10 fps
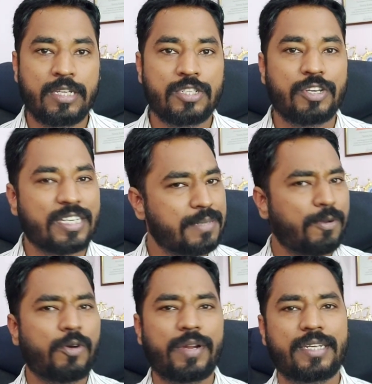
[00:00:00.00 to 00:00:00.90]
So
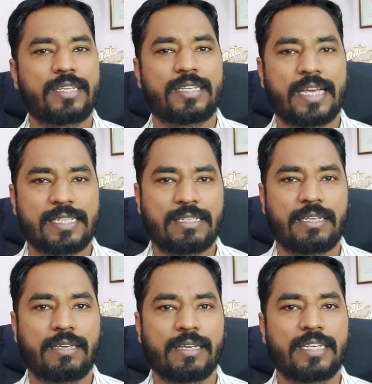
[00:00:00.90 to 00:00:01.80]
exploratory
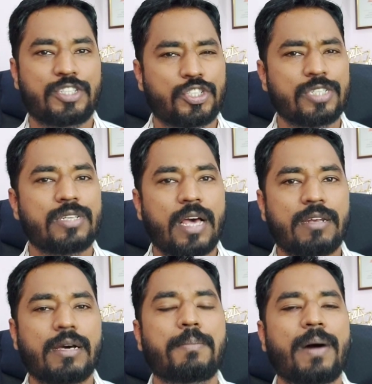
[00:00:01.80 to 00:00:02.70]
testing is just
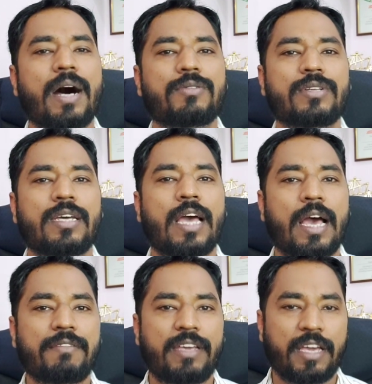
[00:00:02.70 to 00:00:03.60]
not about
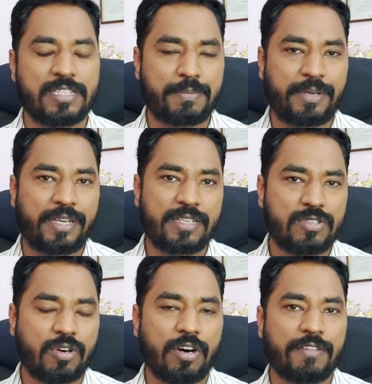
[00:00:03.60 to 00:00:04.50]
having
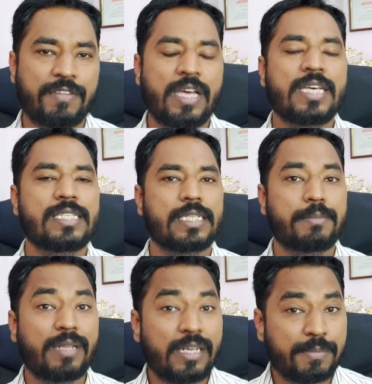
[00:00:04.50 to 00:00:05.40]
experience of
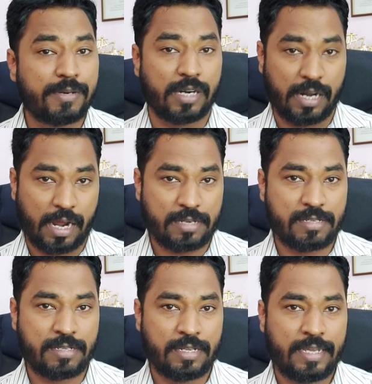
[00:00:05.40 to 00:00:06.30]
similar
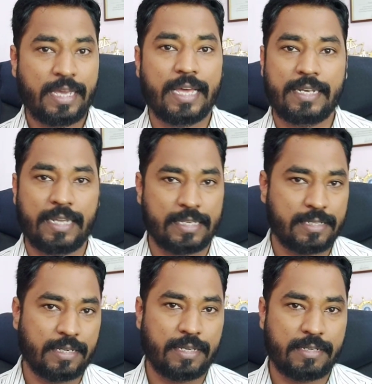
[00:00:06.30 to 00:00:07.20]
products and
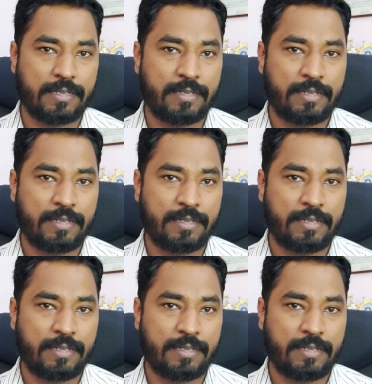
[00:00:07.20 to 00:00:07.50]
testing it.